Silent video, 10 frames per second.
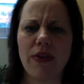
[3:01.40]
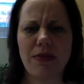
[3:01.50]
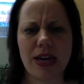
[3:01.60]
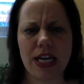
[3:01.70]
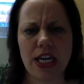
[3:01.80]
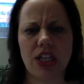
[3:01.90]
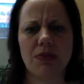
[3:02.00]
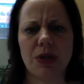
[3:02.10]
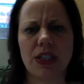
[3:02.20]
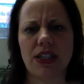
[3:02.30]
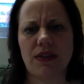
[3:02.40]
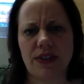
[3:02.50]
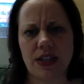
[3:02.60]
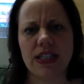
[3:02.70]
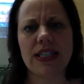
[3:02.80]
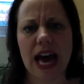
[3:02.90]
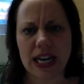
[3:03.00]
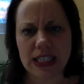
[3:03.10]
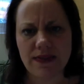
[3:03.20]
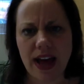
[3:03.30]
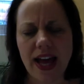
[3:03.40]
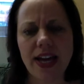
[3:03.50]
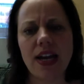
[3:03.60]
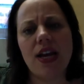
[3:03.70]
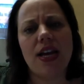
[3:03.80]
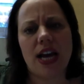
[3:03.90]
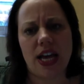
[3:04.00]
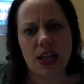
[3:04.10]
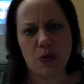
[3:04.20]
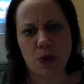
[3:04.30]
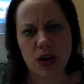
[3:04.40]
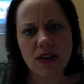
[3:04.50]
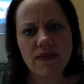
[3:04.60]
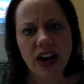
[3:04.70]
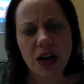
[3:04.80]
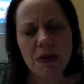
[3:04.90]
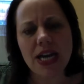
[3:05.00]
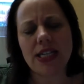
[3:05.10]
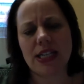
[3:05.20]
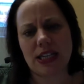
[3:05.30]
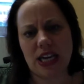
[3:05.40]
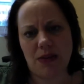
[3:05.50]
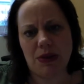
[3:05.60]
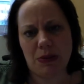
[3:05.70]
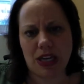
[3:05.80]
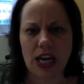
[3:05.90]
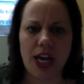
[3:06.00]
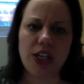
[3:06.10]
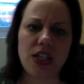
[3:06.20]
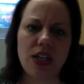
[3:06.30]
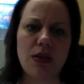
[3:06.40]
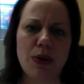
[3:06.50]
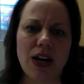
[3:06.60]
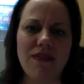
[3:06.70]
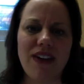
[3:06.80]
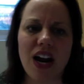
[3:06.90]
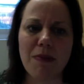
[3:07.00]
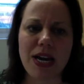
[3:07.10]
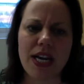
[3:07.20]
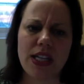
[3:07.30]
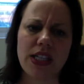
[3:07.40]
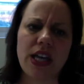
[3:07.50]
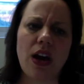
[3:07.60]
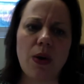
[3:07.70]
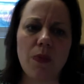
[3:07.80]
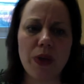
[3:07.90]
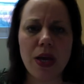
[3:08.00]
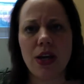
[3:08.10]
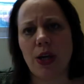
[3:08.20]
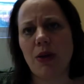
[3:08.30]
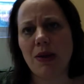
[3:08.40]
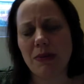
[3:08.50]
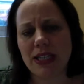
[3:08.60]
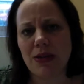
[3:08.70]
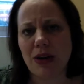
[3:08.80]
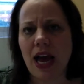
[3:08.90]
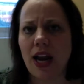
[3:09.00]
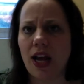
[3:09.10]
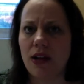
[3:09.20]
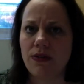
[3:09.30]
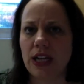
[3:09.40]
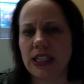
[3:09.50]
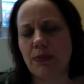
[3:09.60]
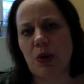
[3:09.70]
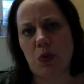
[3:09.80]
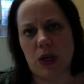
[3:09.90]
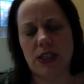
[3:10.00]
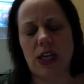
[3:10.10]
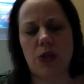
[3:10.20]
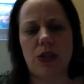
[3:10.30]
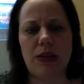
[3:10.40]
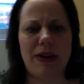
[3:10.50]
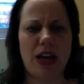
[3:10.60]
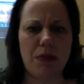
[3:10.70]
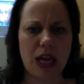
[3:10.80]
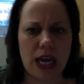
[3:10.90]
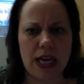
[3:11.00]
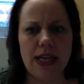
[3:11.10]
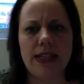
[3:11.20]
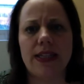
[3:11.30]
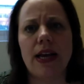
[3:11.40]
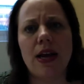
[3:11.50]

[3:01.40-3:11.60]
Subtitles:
would make each person feel satisfied in the work environment and keep them engaged in the work environment. And so, maybe someone had a flexible work schedule to pick up kids.